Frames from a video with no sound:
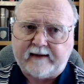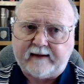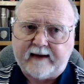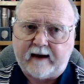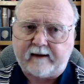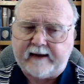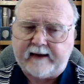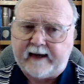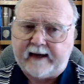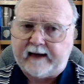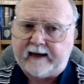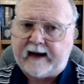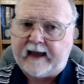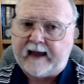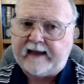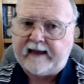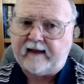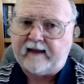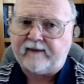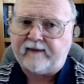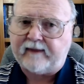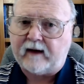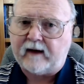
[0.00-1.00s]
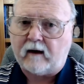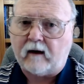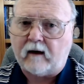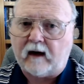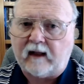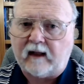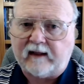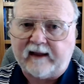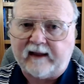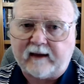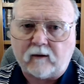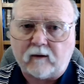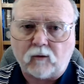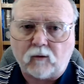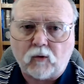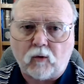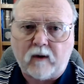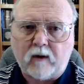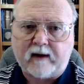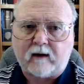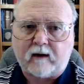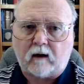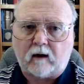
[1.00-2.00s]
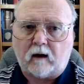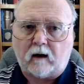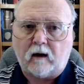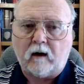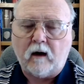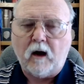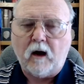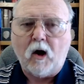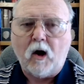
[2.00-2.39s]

Now, can I get there a little quicker?